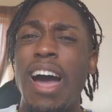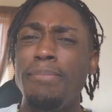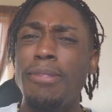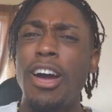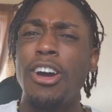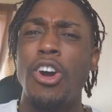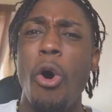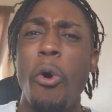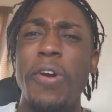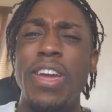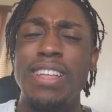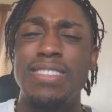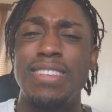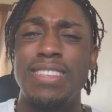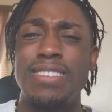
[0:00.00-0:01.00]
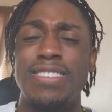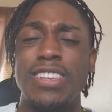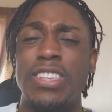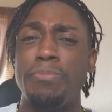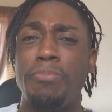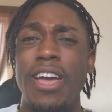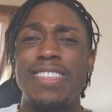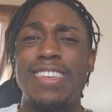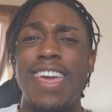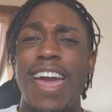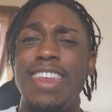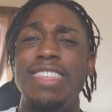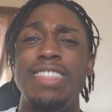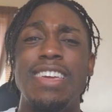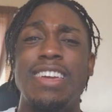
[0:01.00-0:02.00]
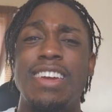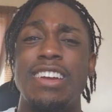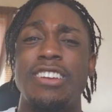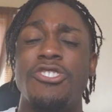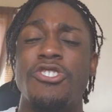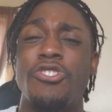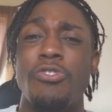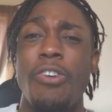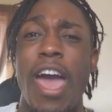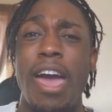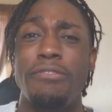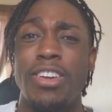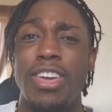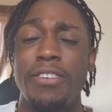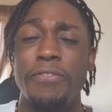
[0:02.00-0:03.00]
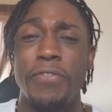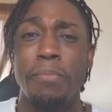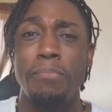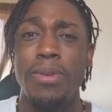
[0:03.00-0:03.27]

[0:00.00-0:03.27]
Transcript: I'm not going into this expecting anything extravagant from